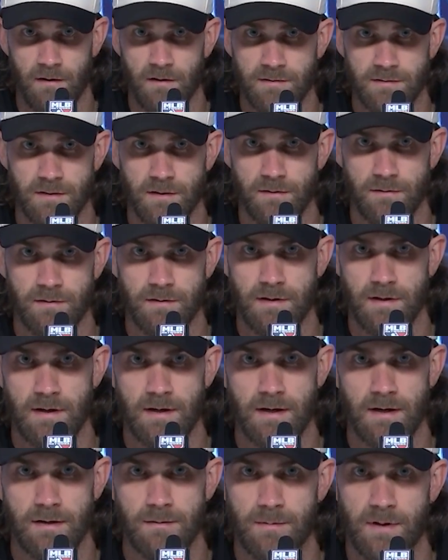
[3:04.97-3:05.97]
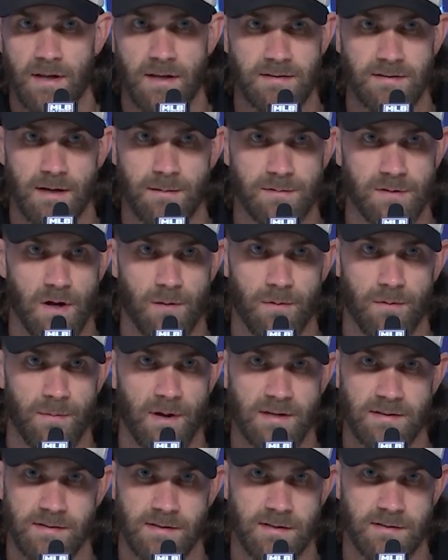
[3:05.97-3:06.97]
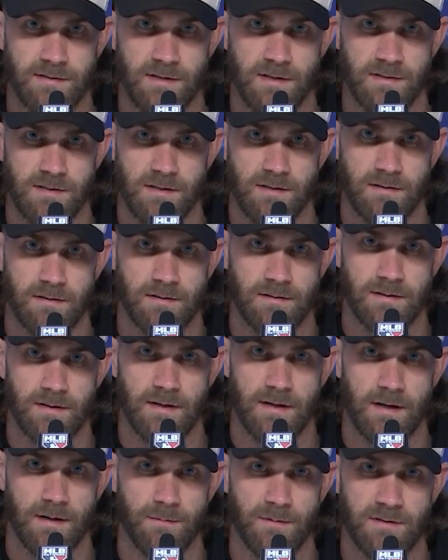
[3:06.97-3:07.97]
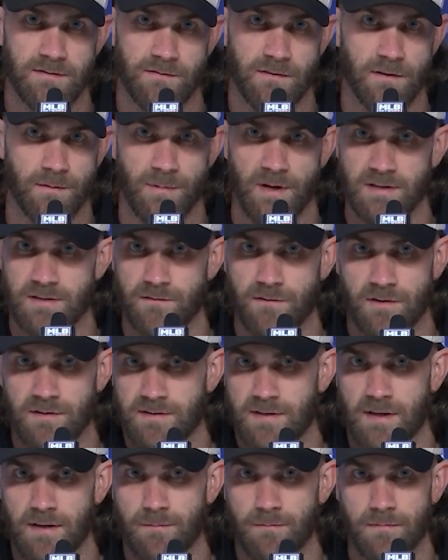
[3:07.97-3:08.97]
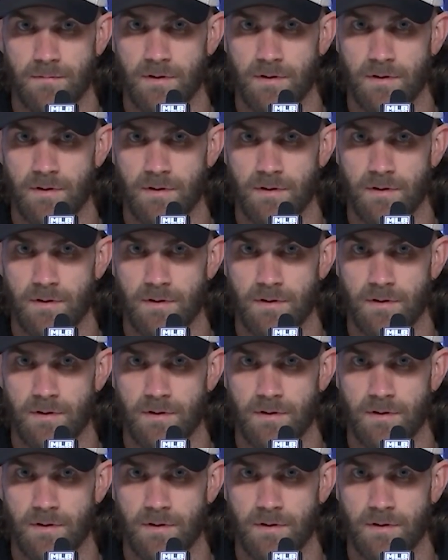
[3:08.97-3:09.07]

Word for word: Also, um, anytime Topper makes a decision, um, it's for the best of our team.